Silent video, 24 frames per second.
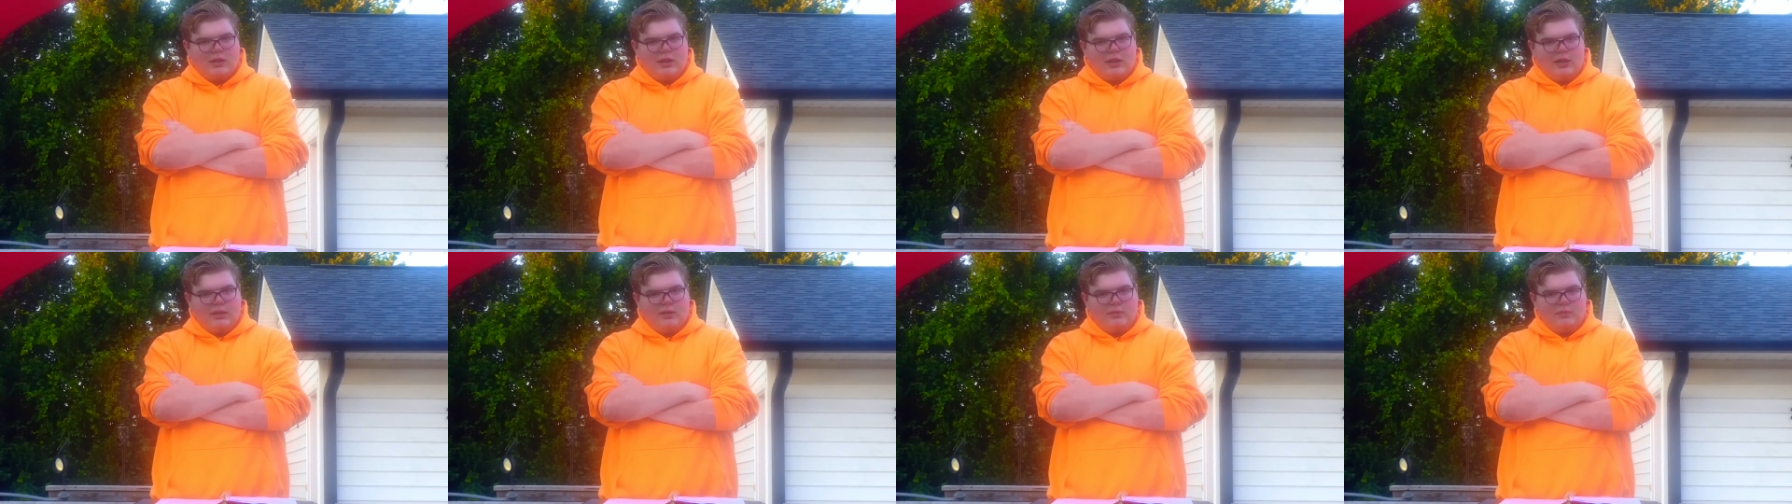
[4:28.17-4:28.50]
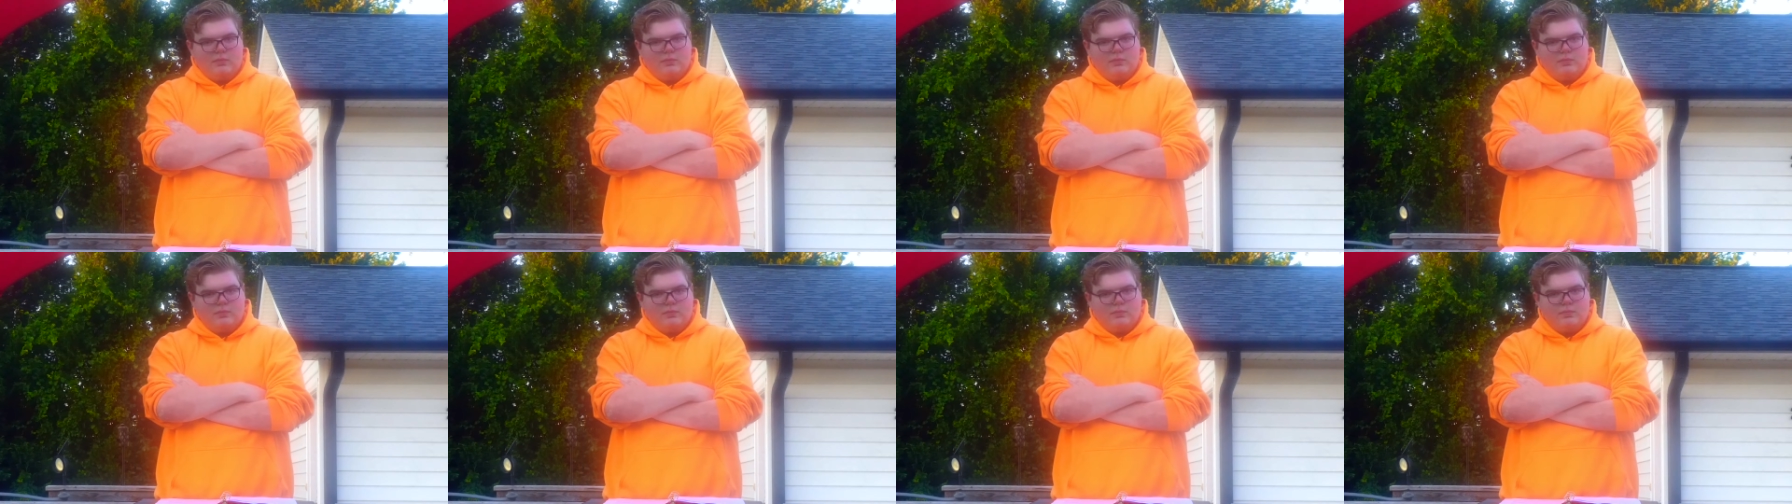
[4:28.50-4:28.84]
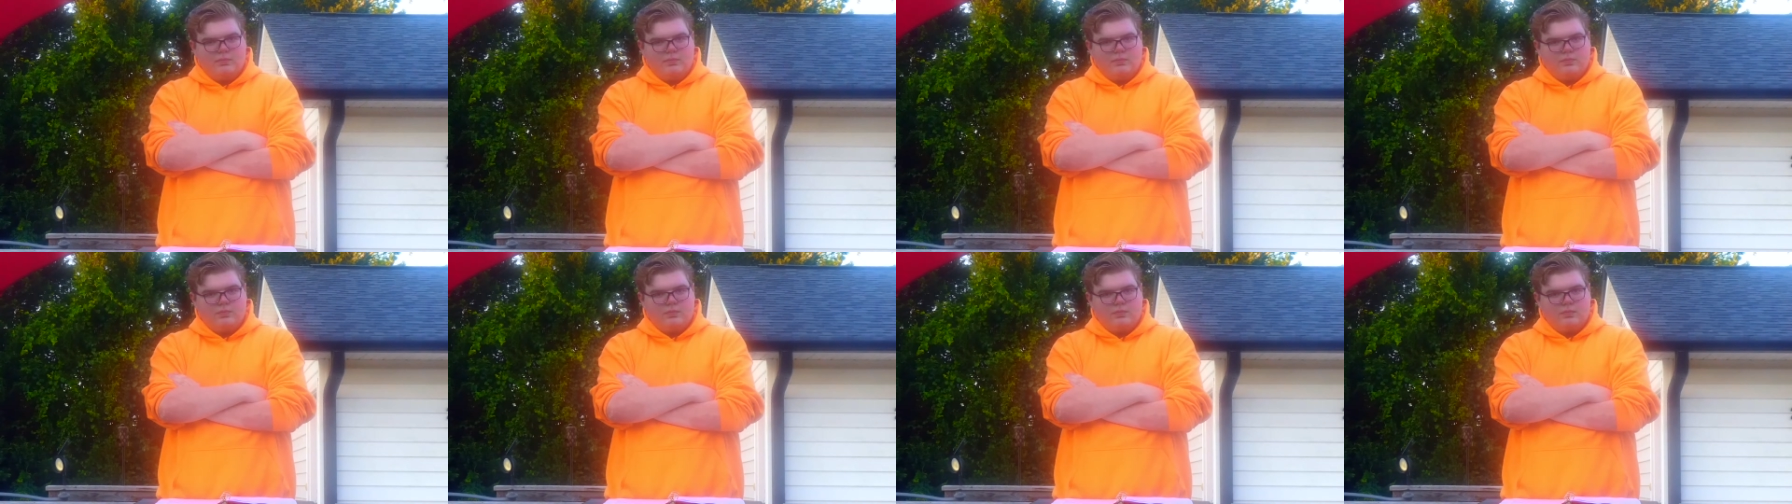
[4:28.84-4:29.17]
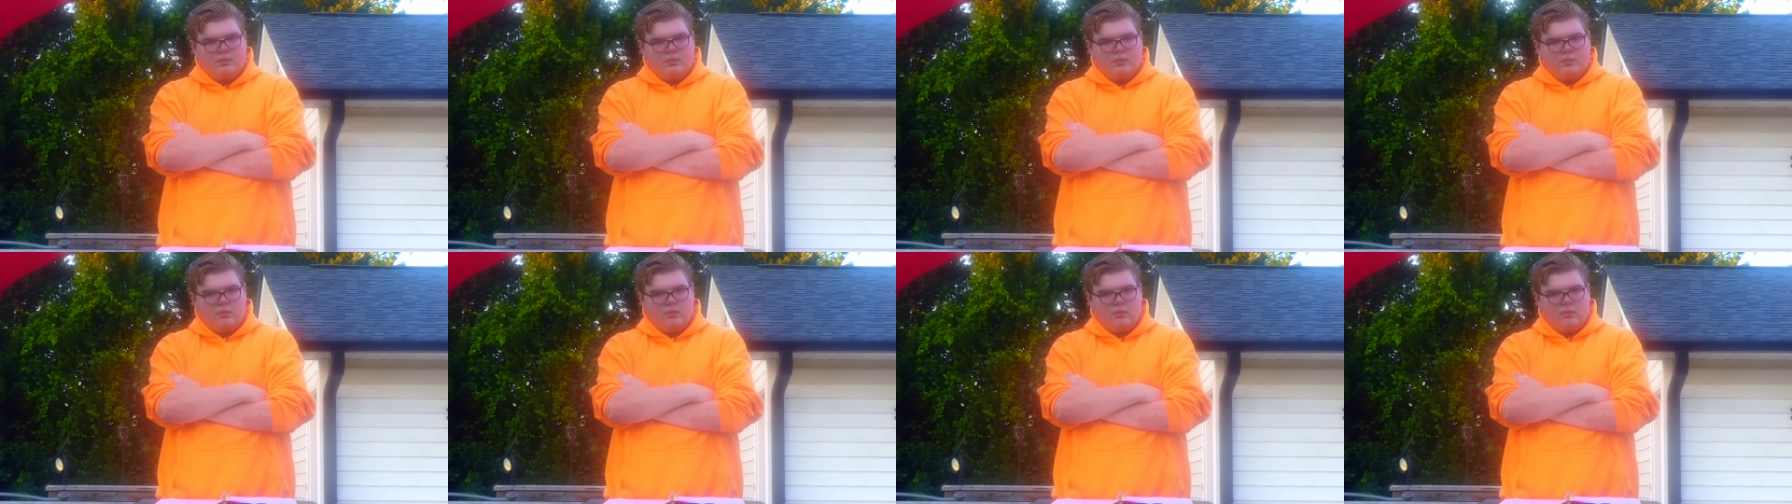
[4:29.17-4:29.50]
that.
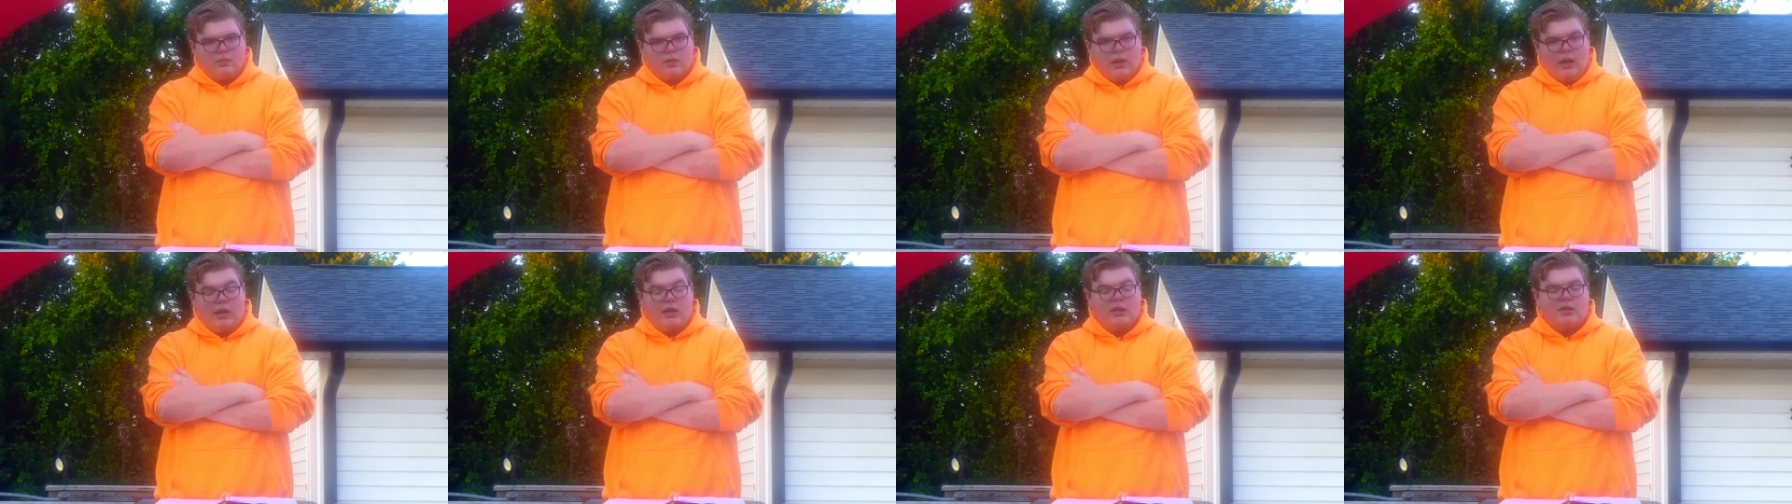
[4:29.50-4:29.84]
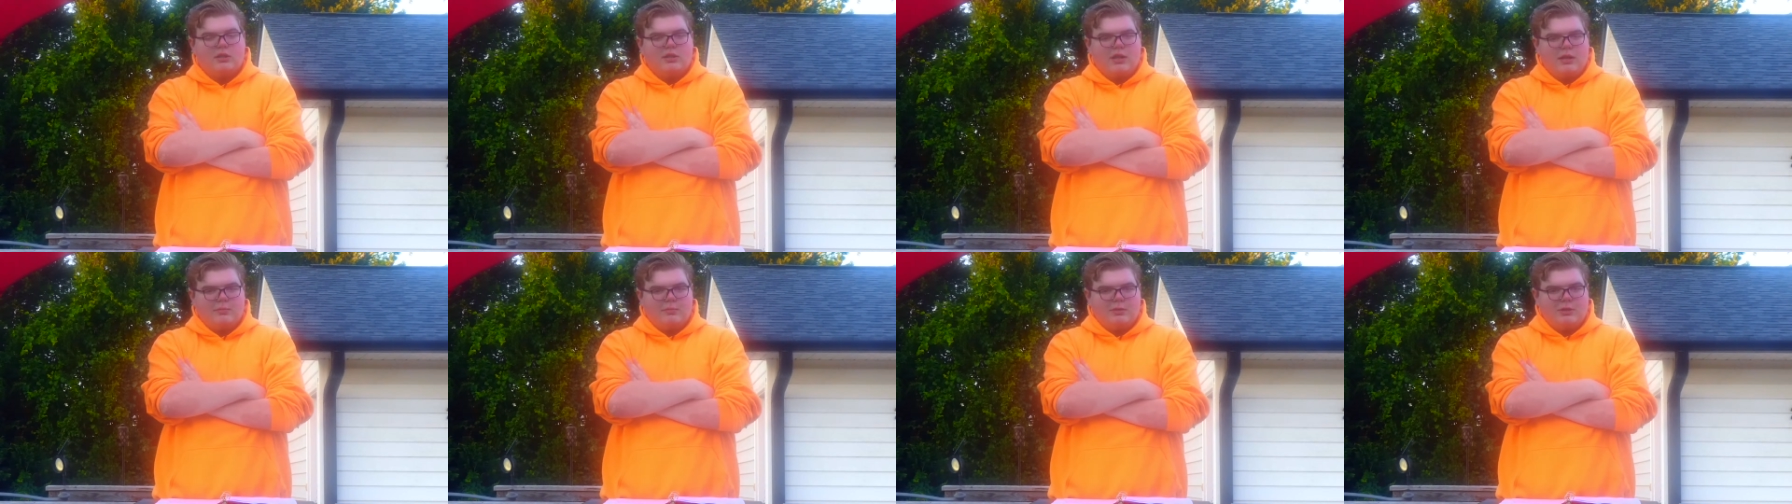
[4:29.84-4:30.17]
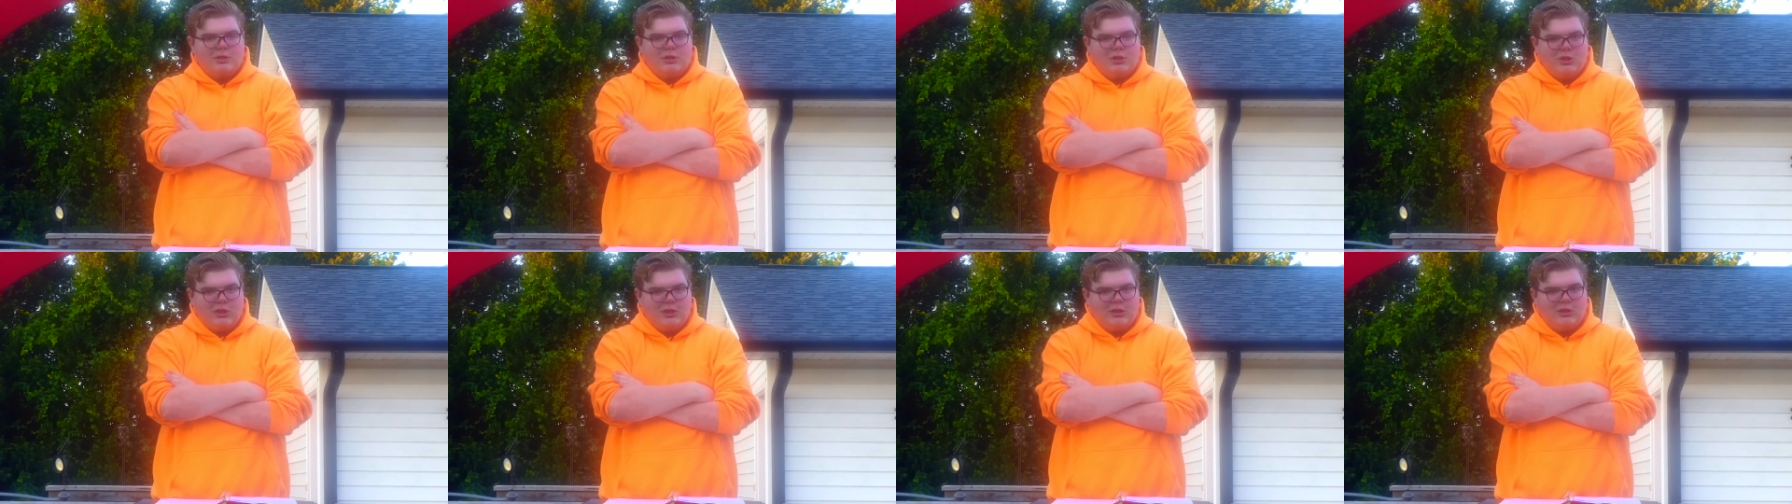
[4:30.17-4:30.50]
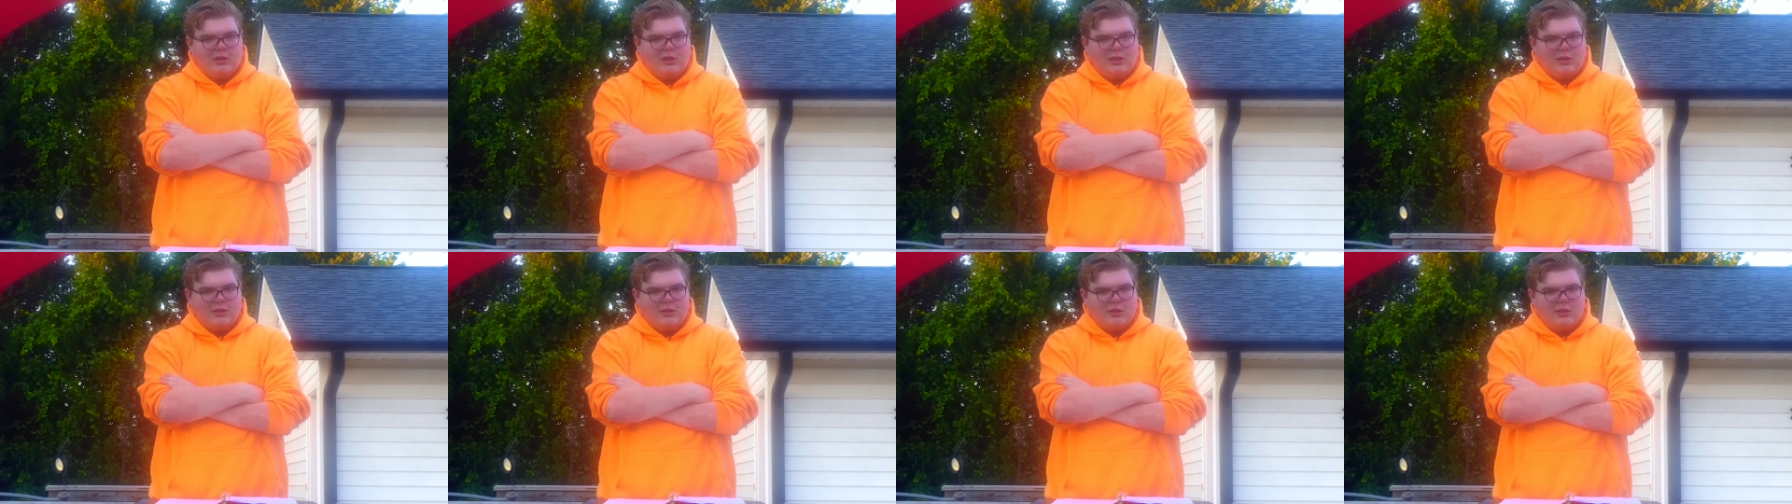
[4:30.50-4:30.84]
And his name is
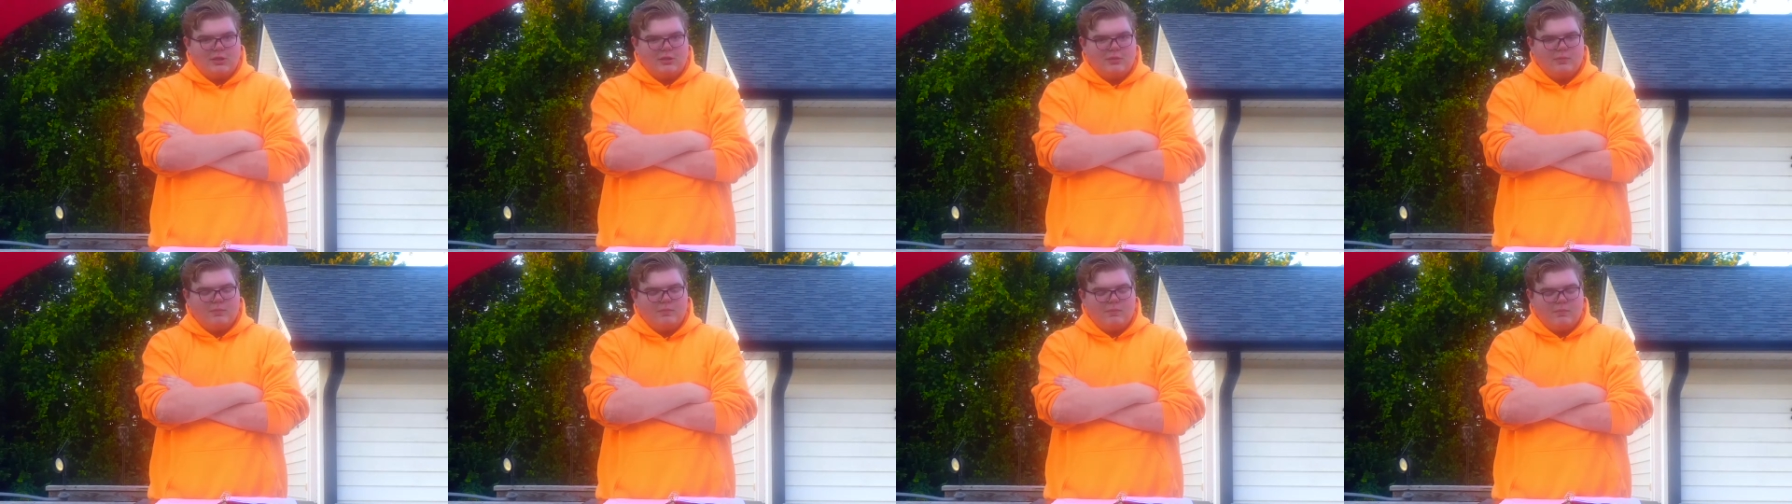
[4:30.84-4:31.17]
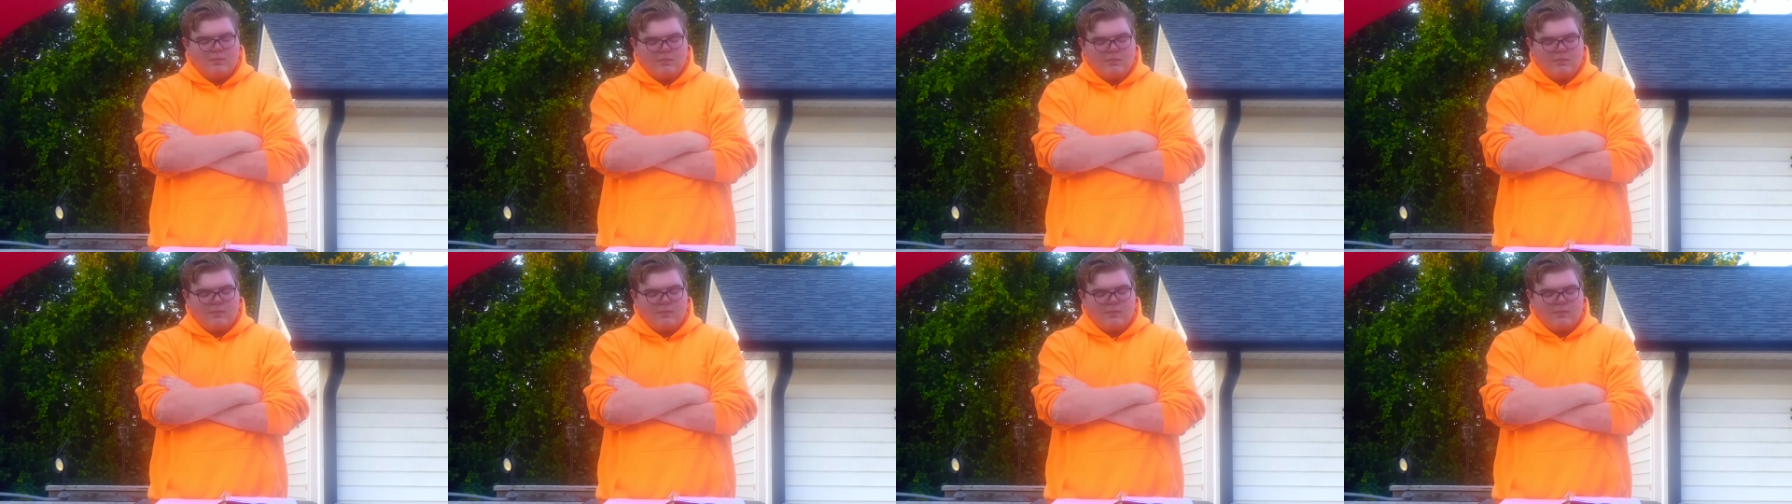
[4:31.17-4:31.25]
Jesus.